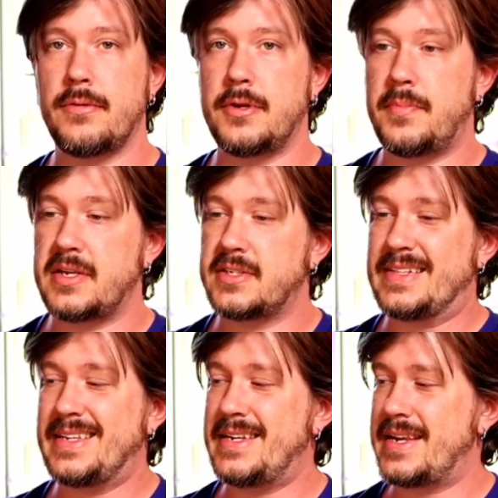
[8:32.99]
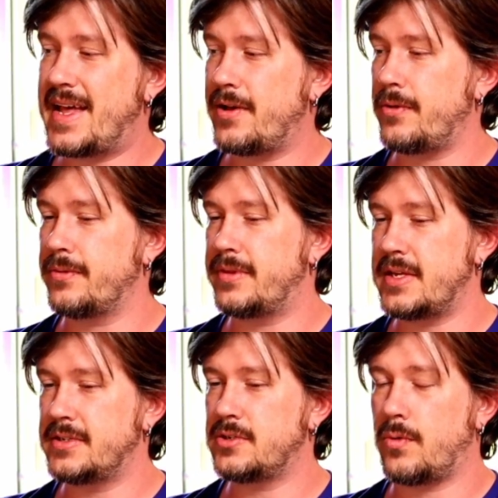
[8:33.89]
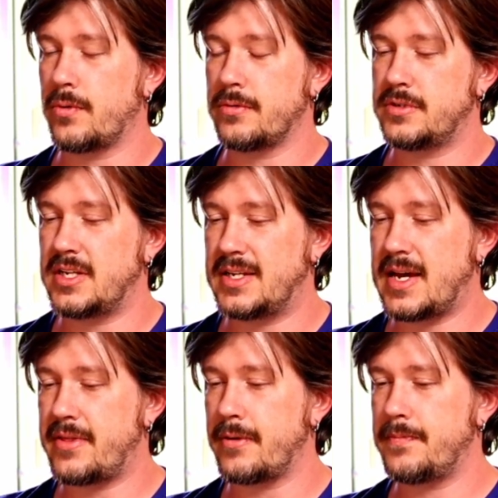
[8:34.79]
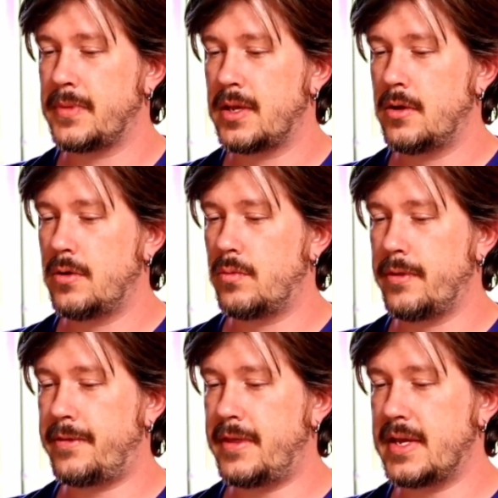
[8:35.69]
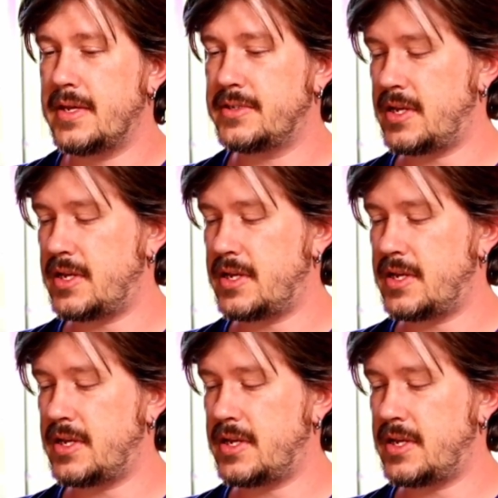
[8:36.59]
You basically nail these corners together. Well, the thing is,